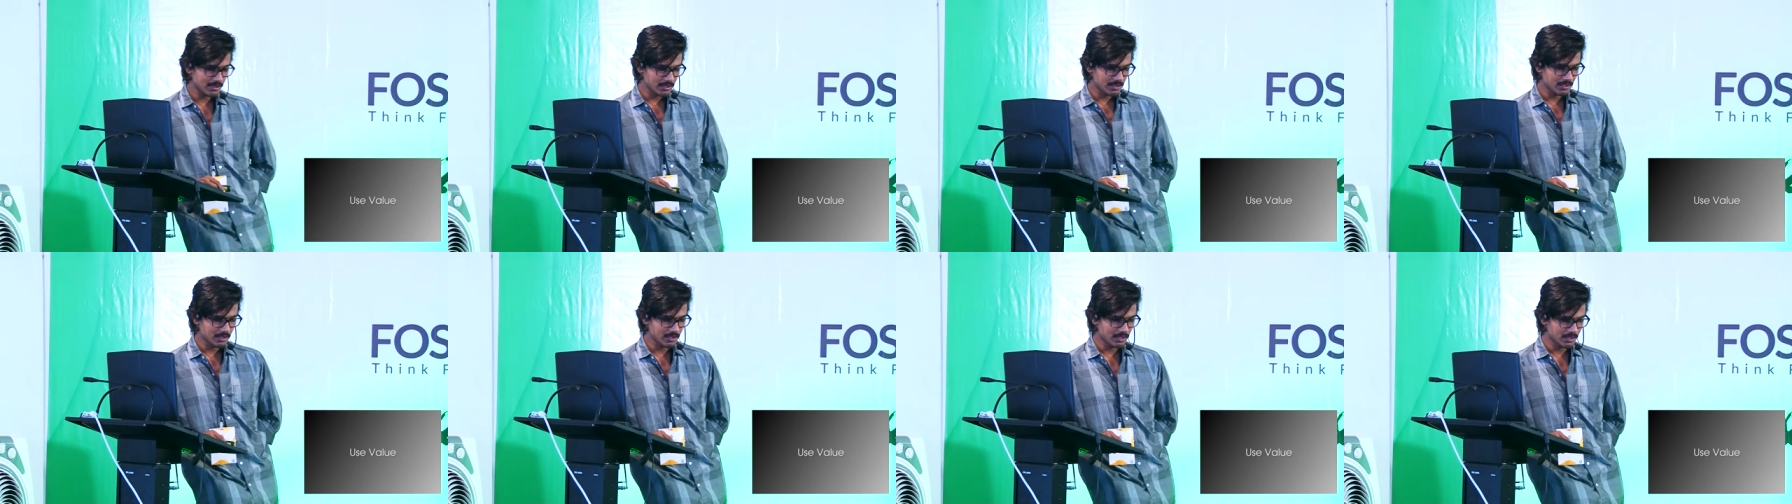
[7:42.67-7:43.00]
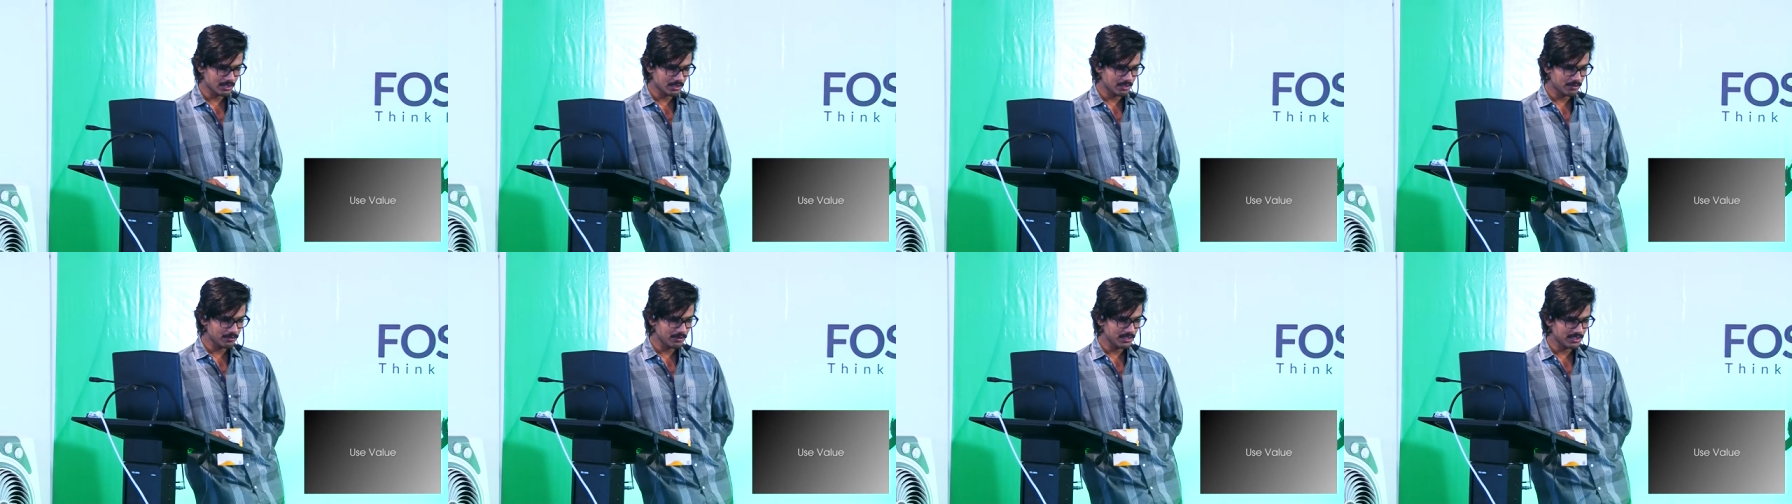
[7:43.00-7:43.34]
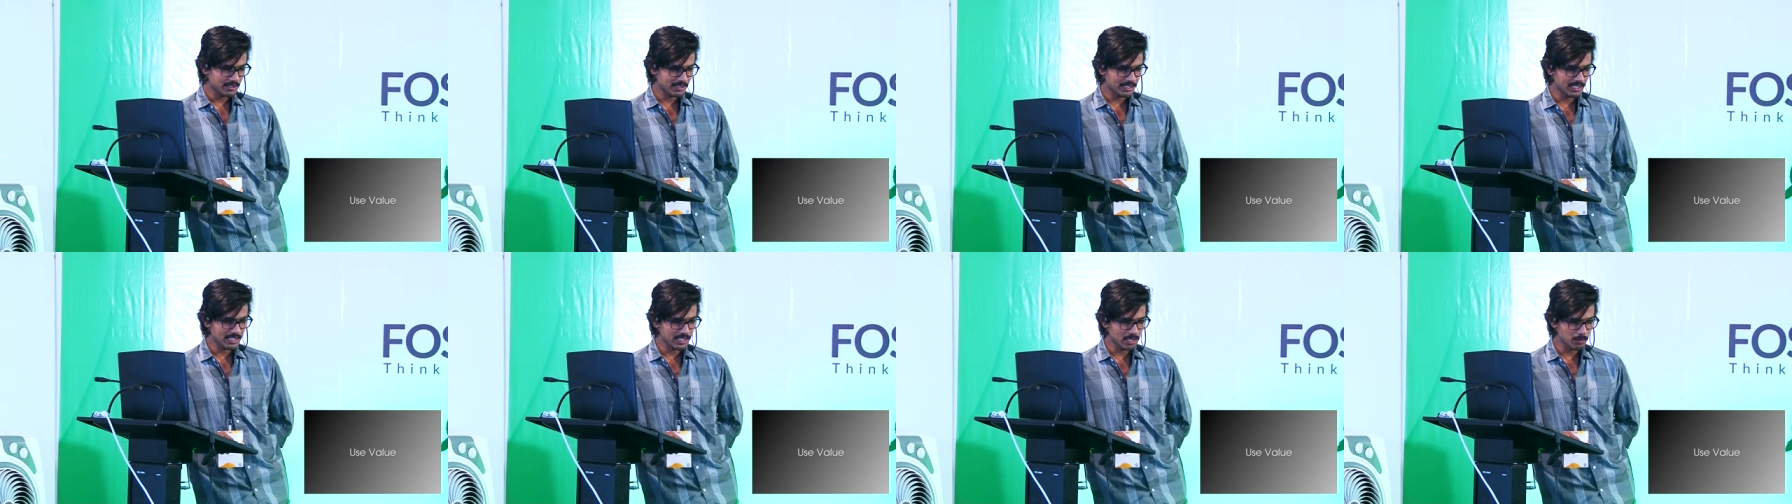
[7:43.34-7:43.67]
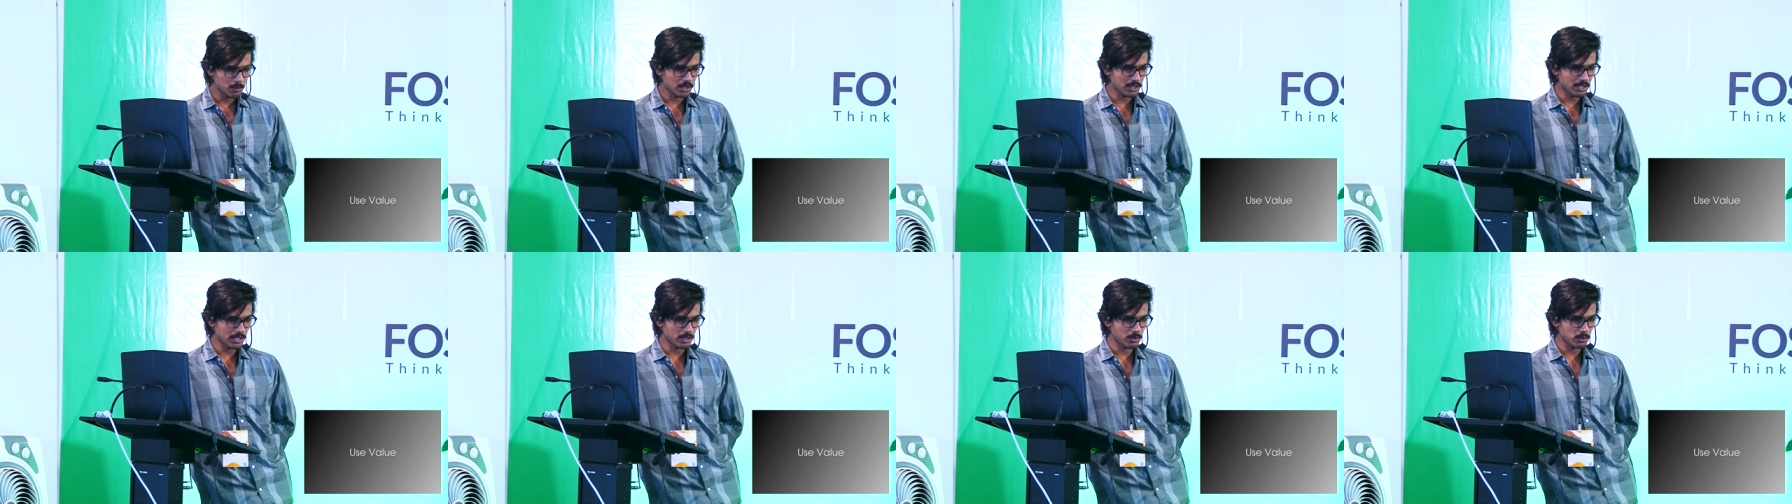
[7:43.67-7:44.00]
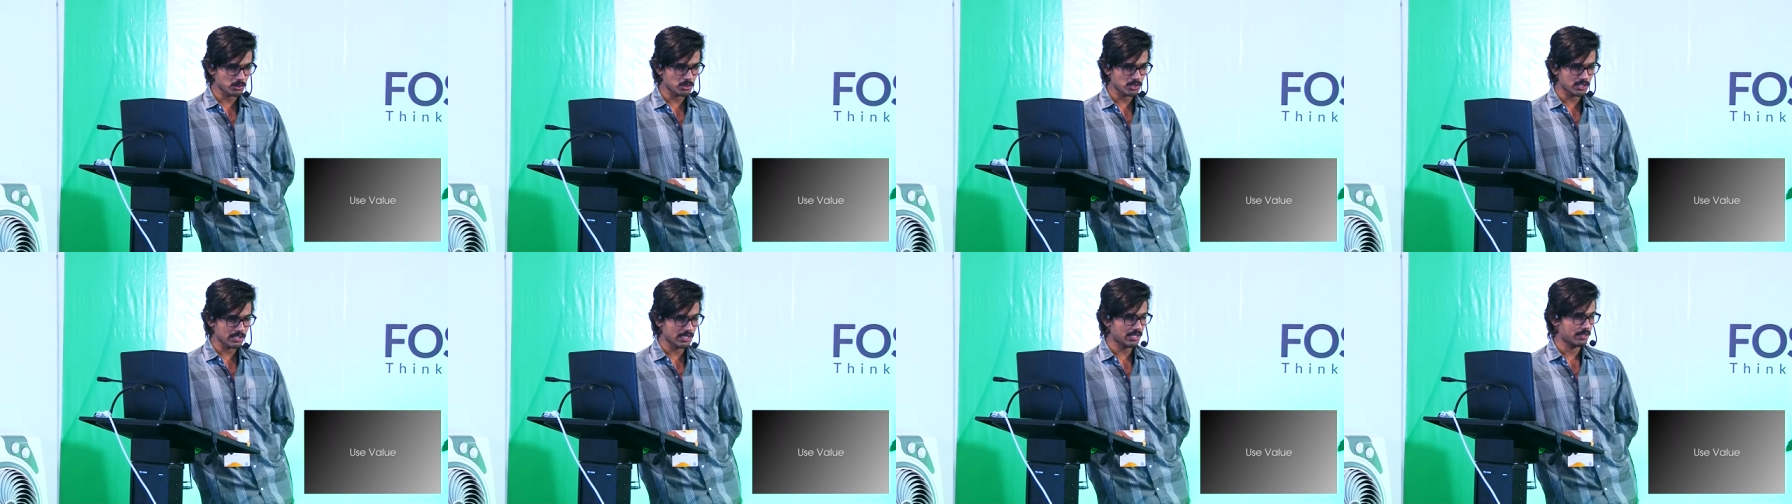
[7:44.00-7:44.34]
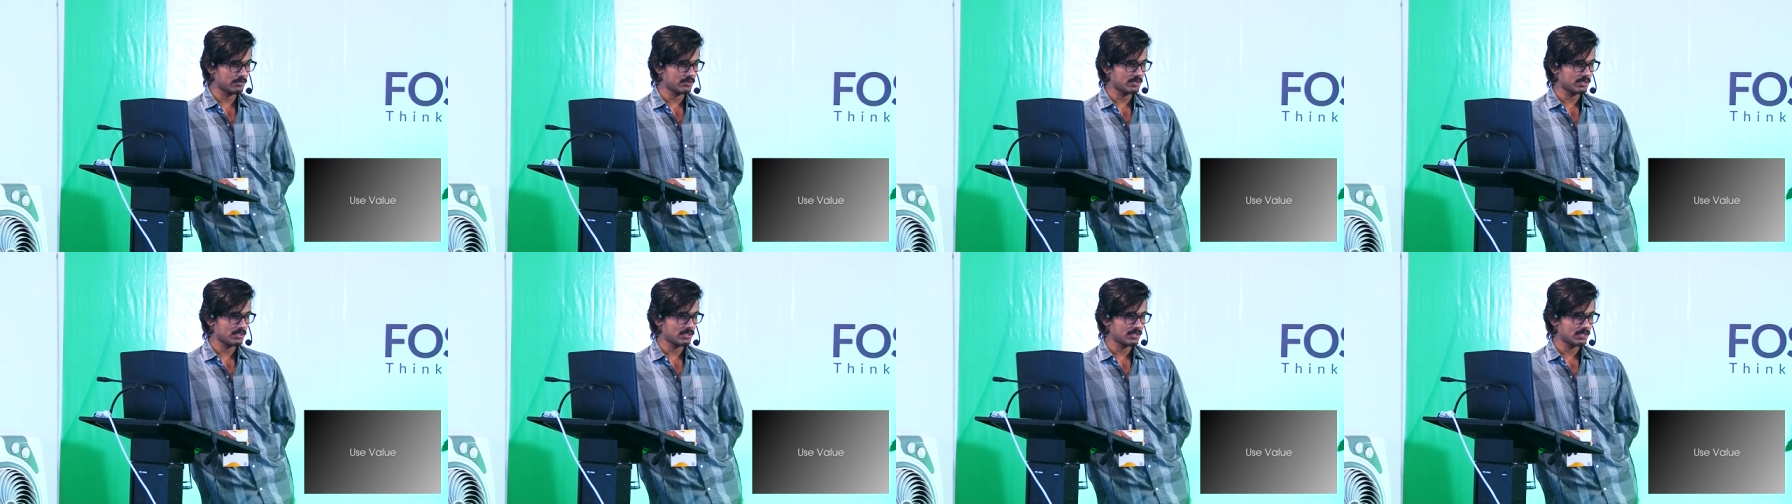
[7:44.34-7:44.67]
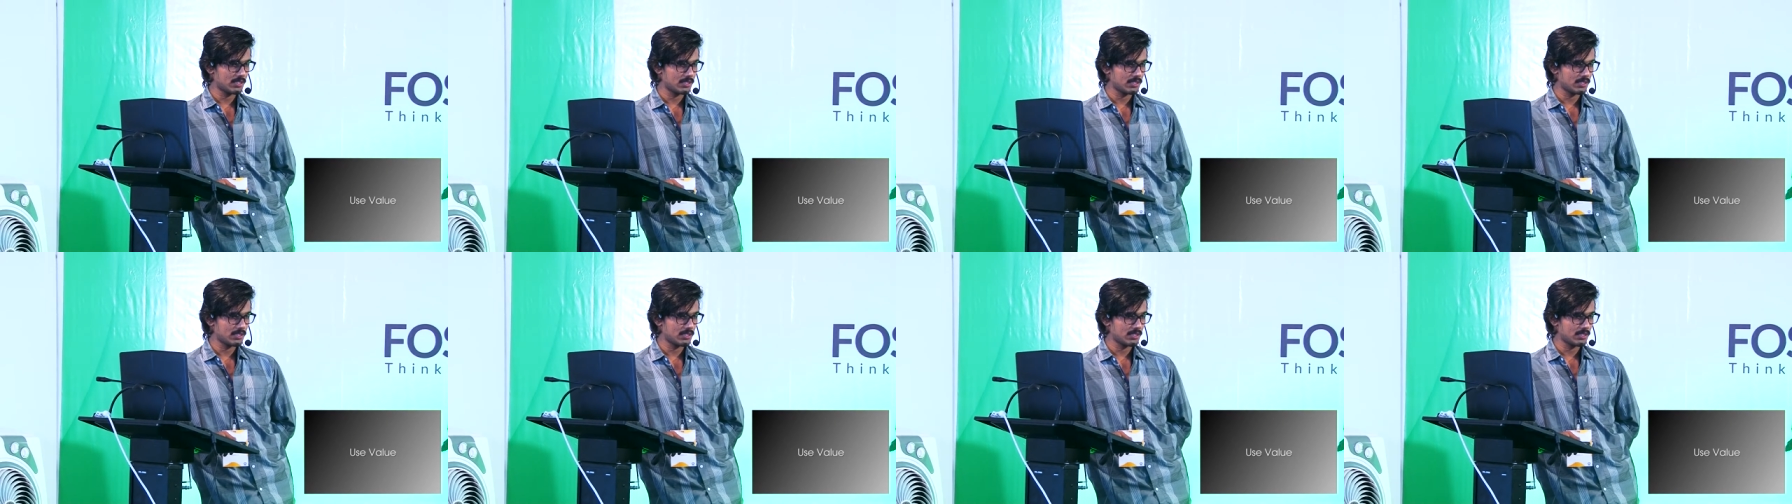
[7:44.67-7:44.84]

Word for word: uh, we think about ourselves.